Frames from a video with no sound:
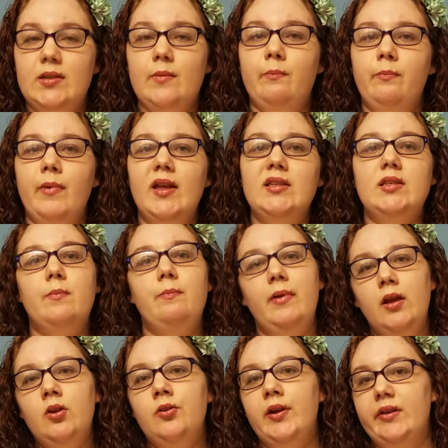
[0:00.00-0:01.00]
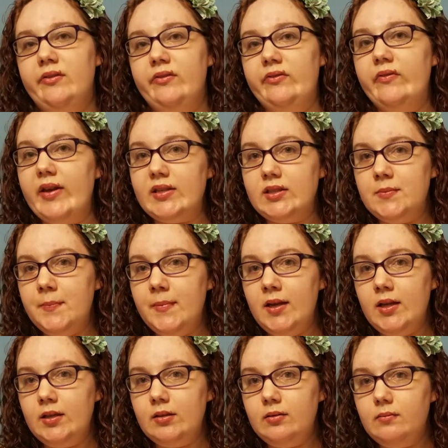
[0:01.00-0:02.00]
a it's a bigger
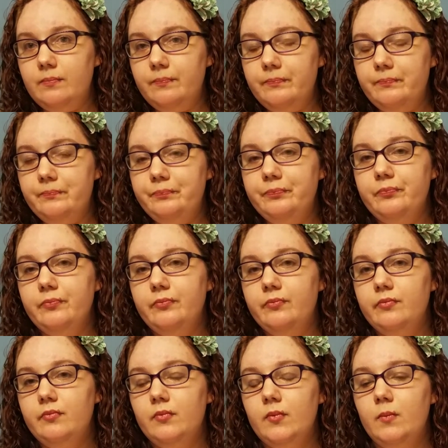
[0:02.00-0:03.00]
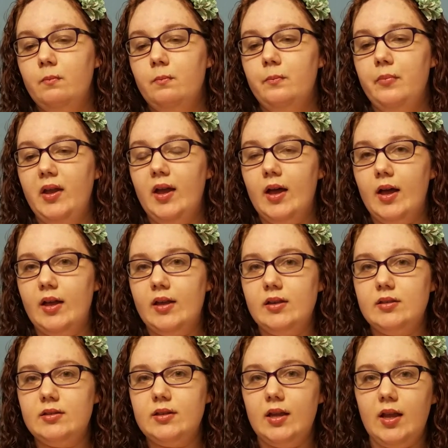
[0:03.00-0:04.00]
investment,
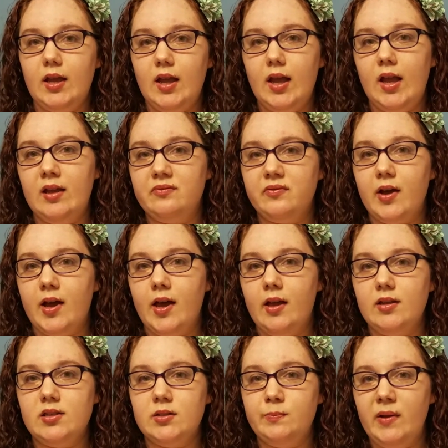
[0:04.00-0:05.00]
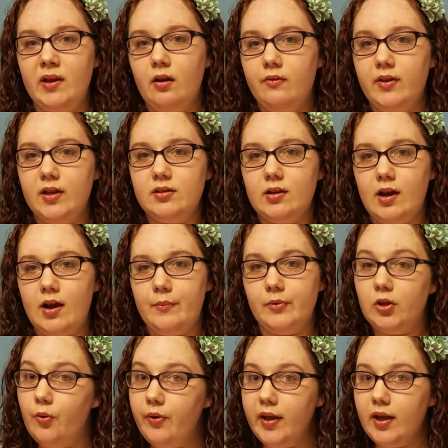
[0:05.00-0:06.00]
because if I spend all that time
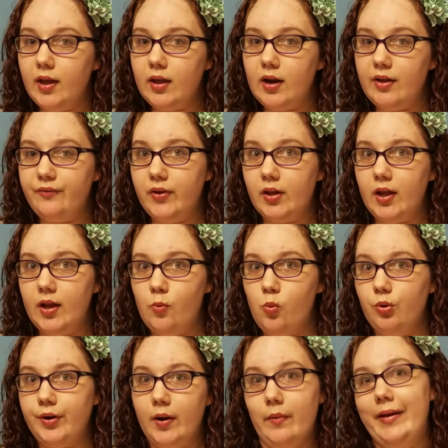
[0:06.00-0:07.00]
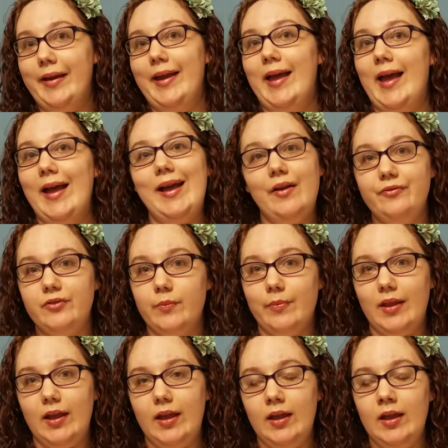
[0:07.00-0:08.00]
loading it, I feel like, well, now I have to
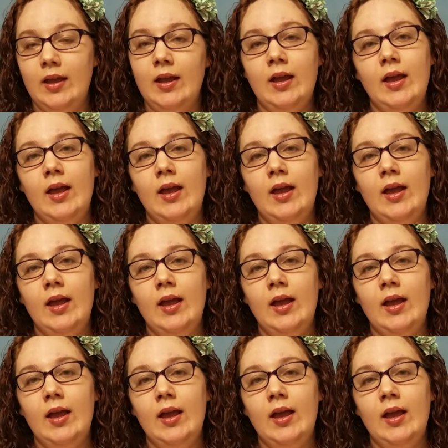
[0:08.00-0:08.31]
play.